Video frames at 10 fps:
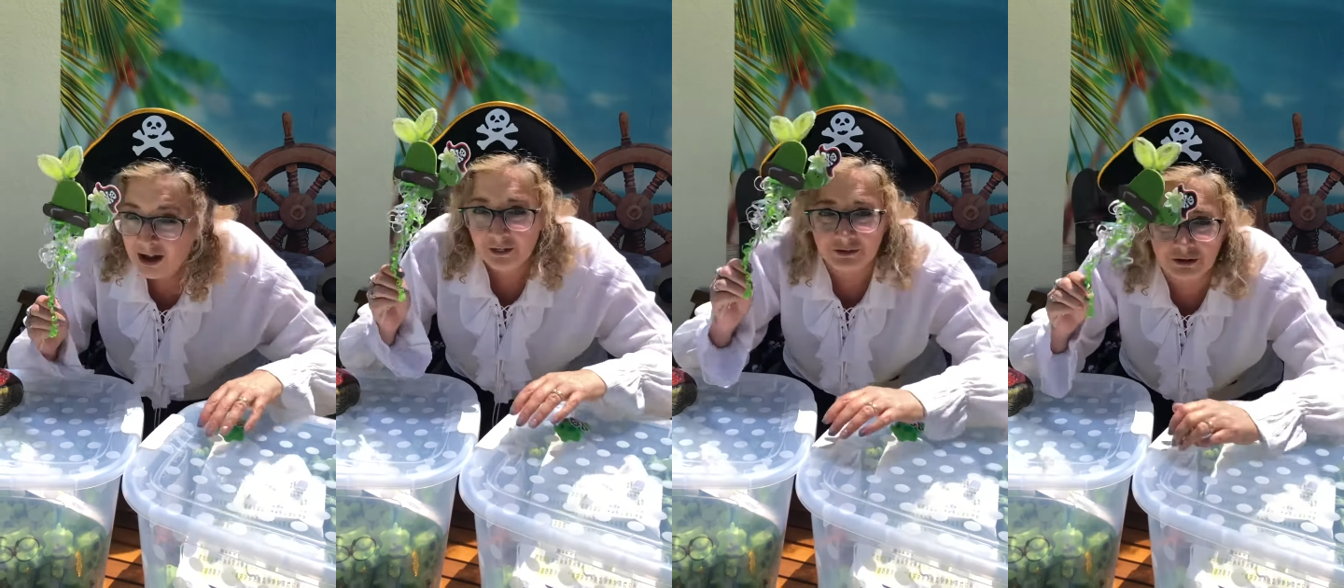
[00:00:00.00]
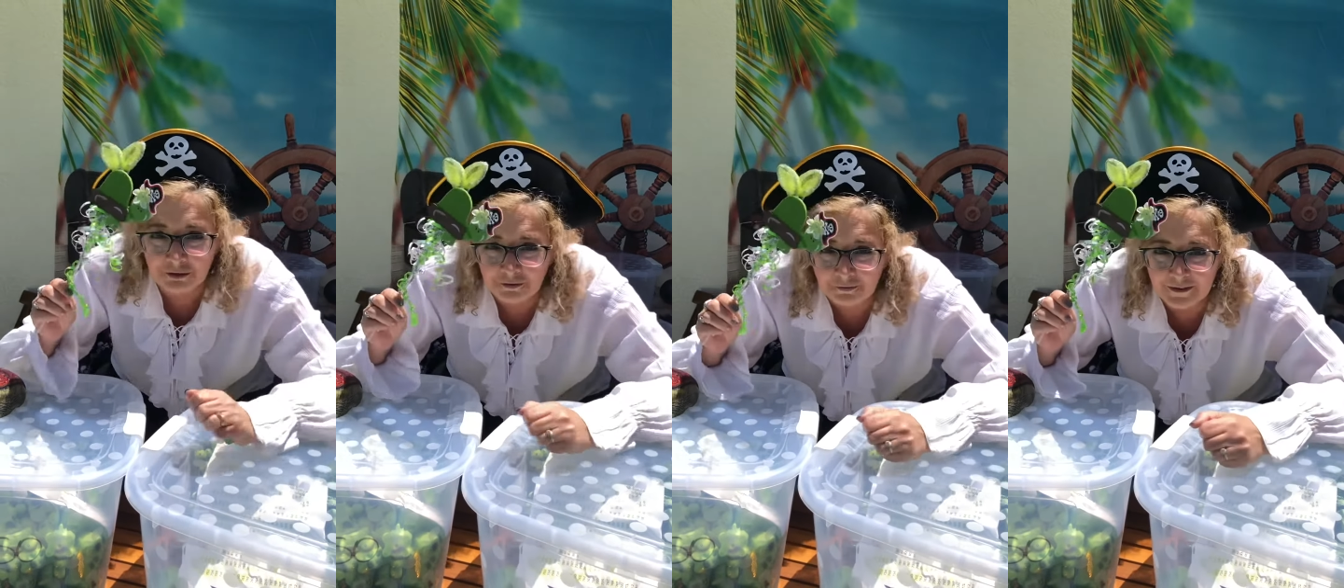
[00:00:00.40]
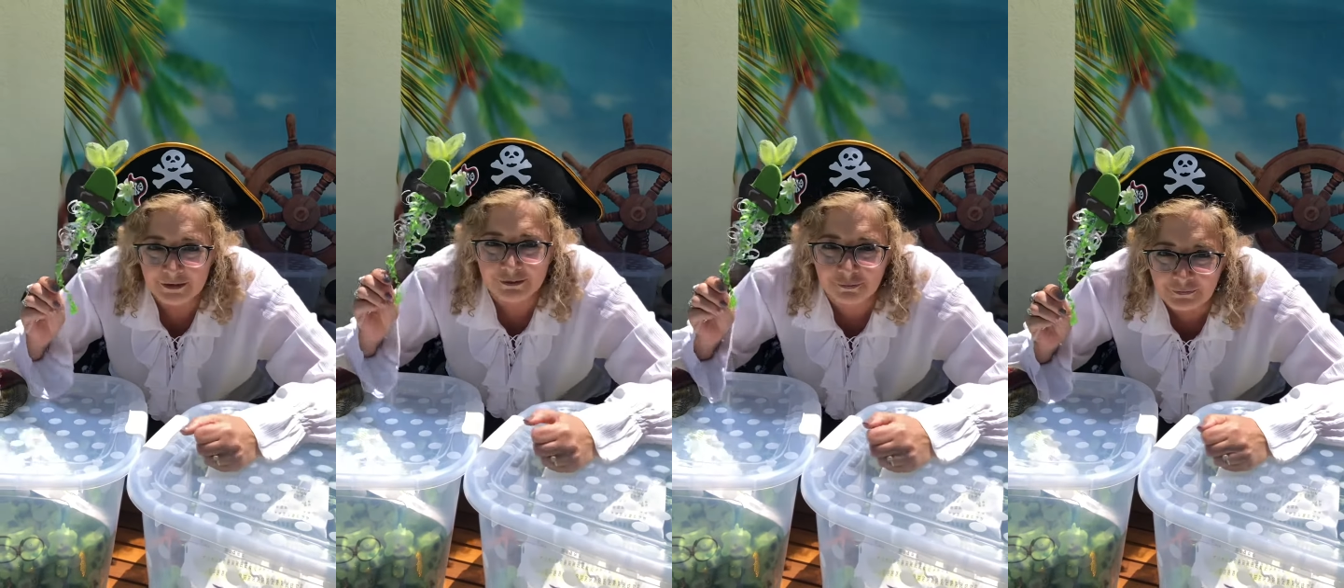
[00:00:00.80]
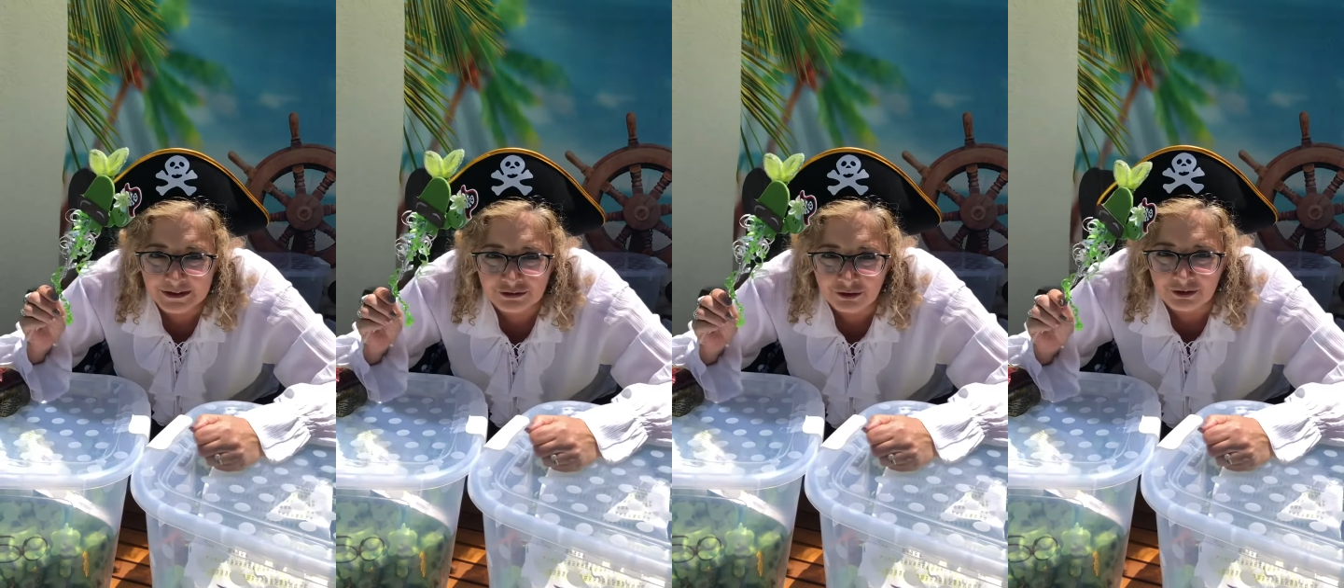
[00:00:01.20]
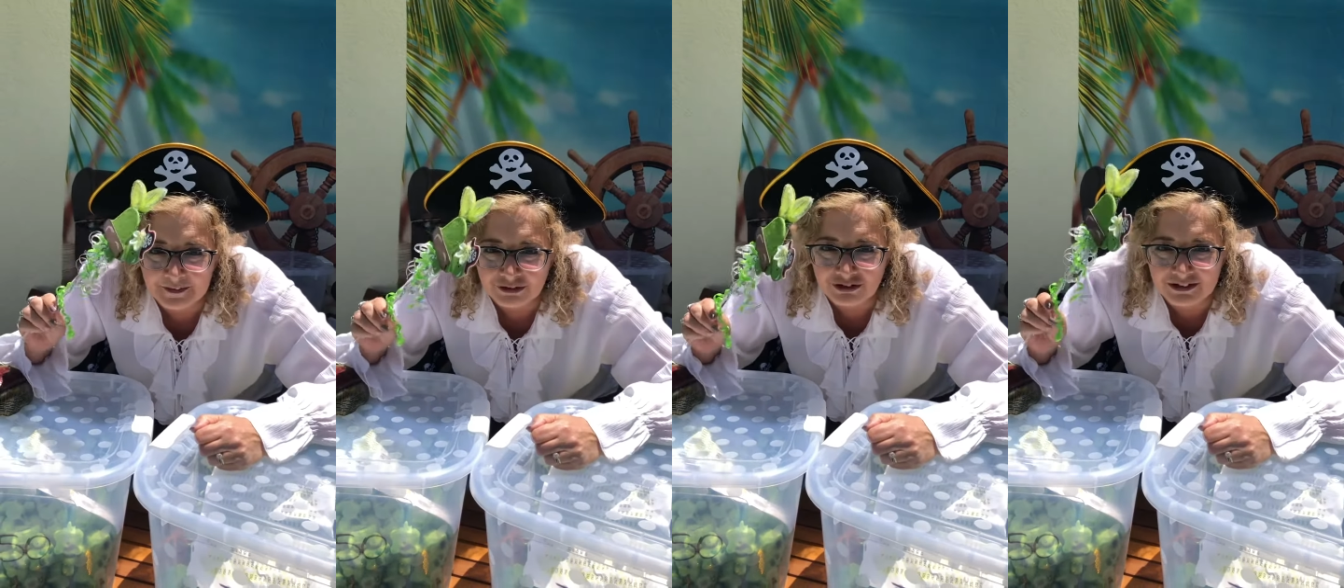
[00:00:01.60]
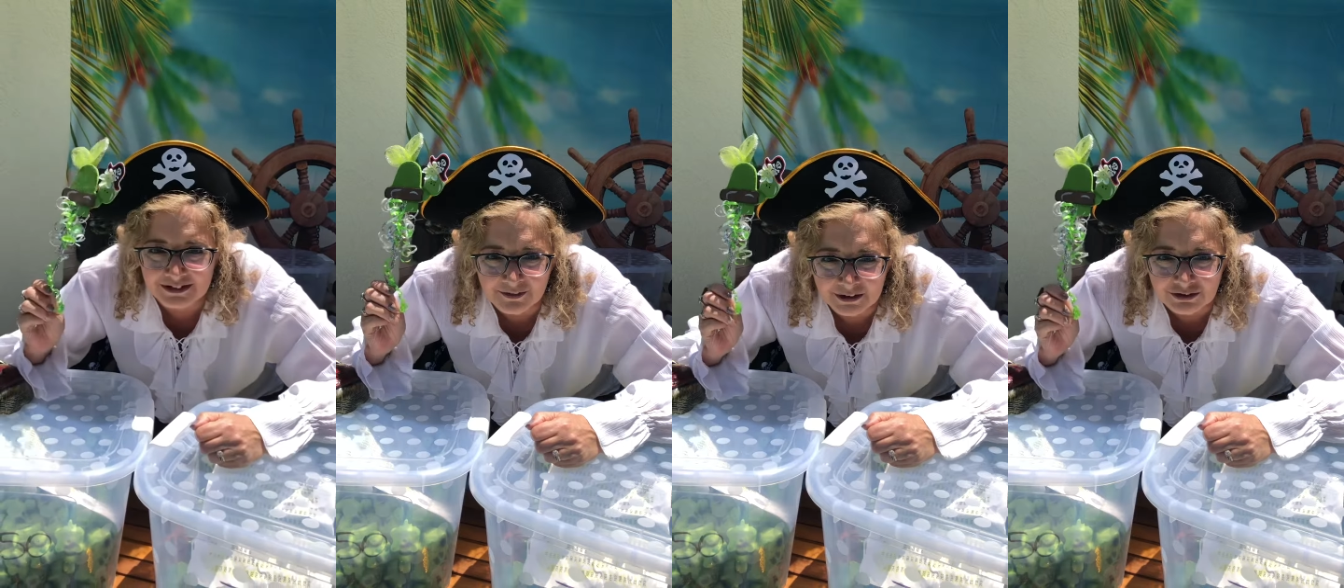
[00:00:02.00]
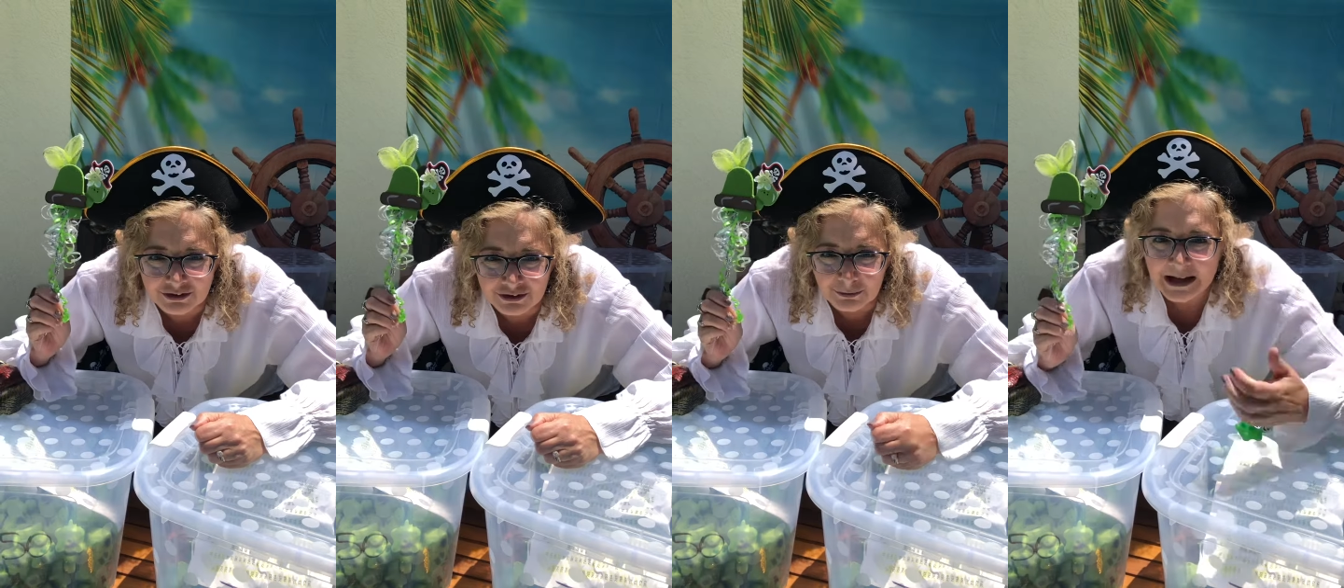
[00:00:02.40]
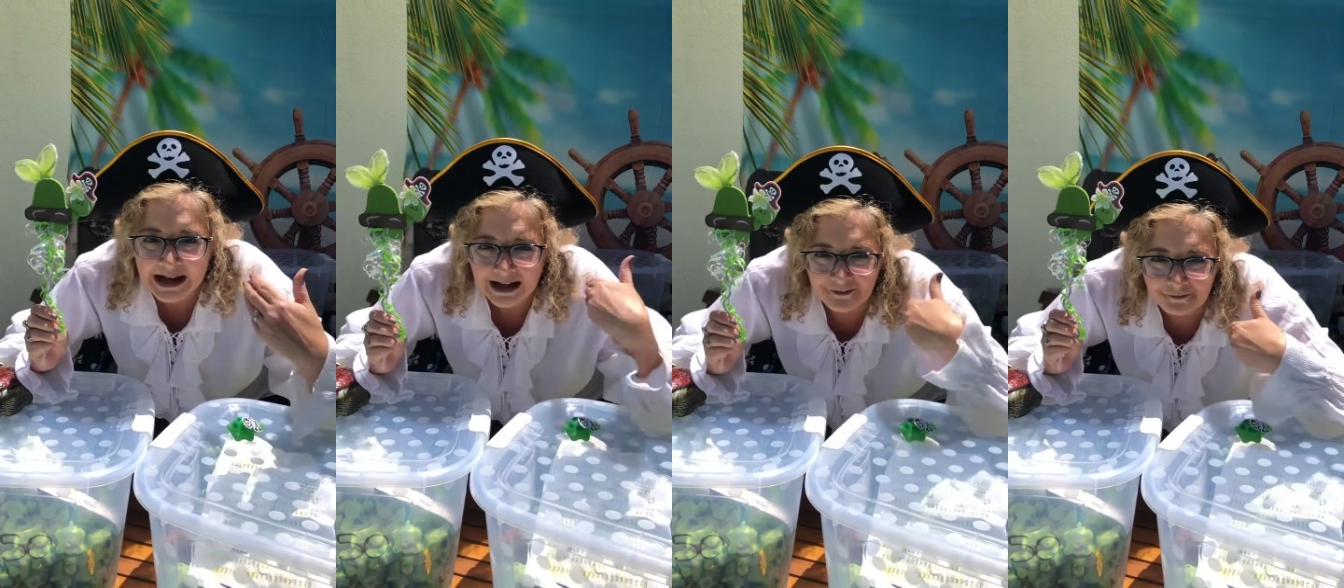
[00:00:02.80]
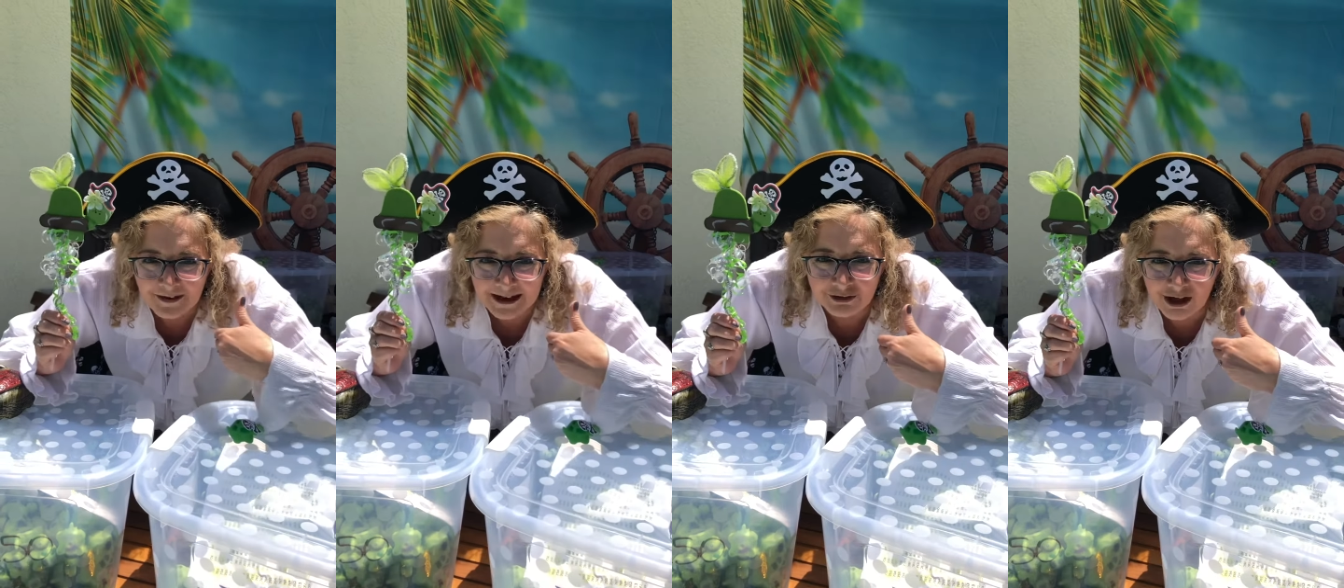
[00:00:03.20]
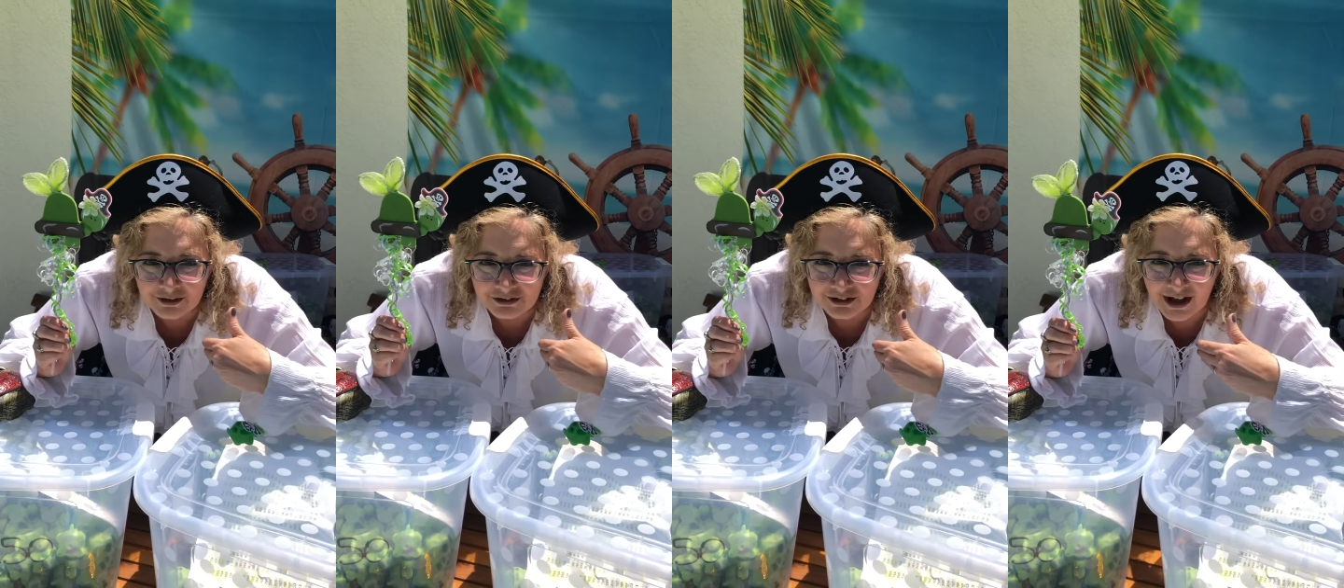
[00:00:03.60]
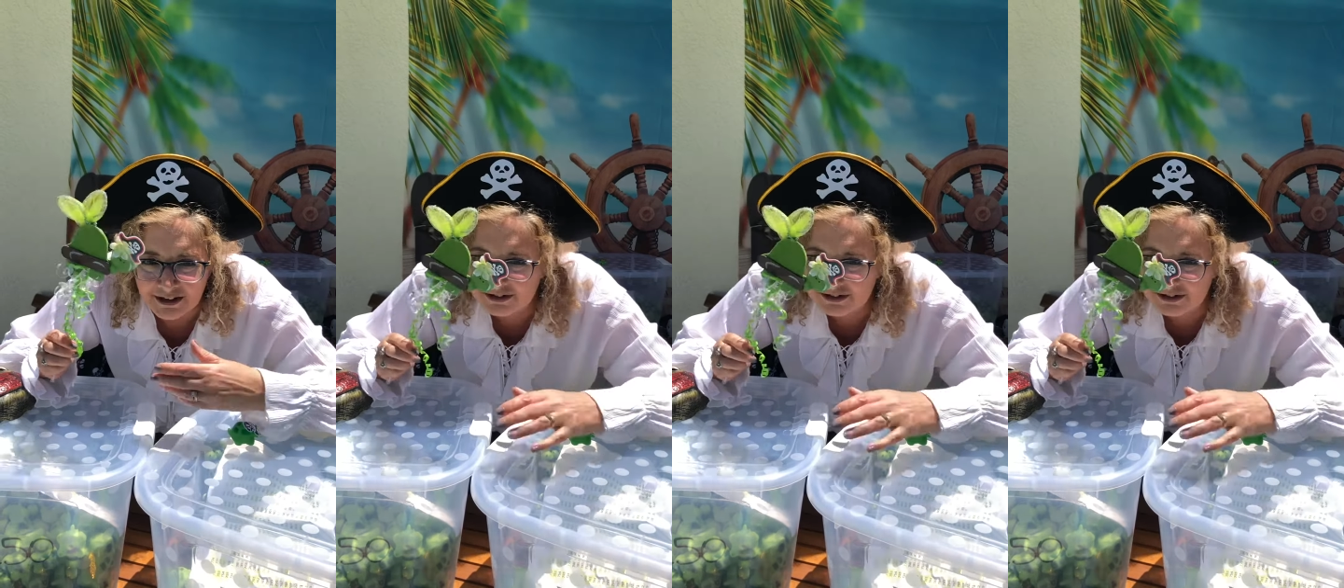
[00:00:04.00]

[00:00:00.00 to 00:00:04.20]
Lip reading: the Turtle Fairy's free turtle that she's giving to you and $5 to us.